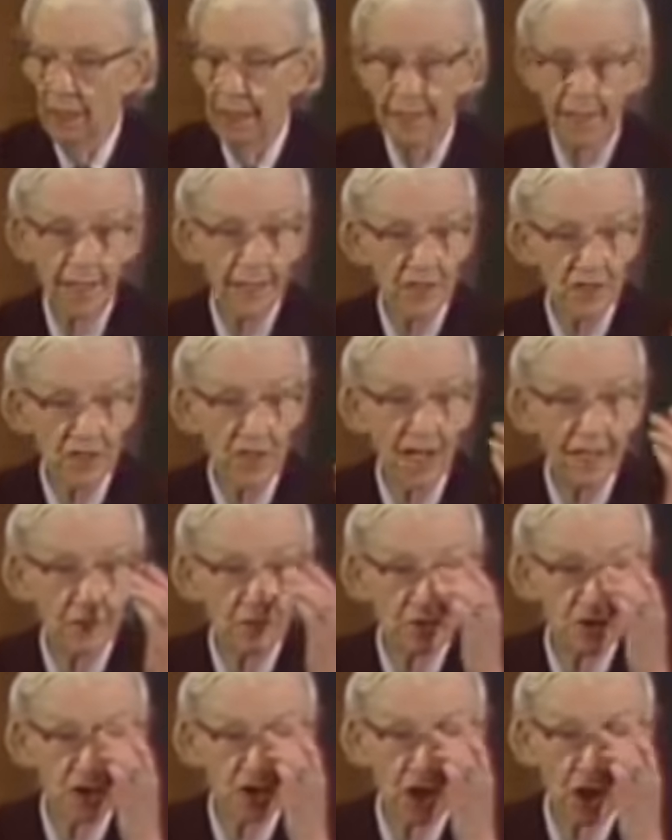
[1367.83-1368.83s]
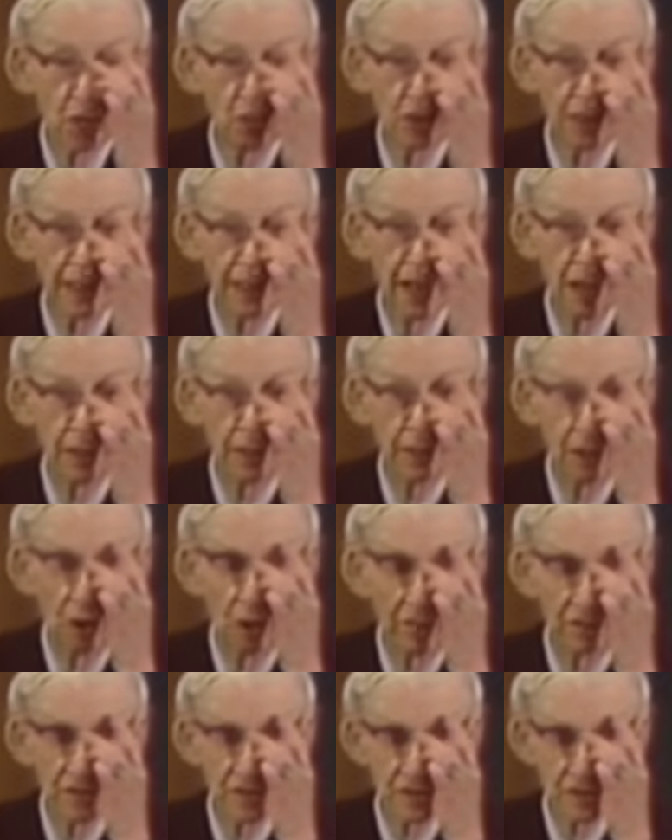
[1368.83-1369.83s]
And I decided it was the General Accounting
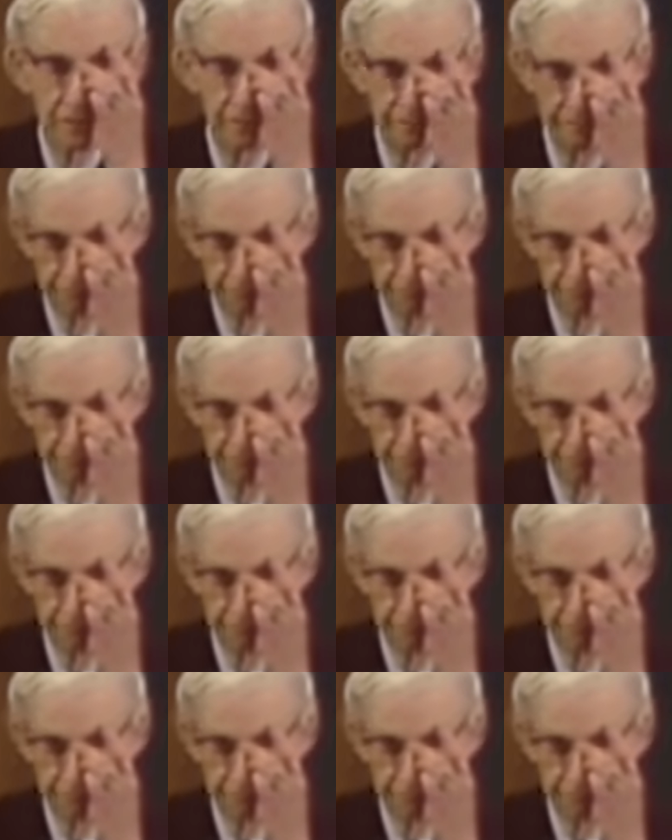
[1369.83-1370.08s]
Office.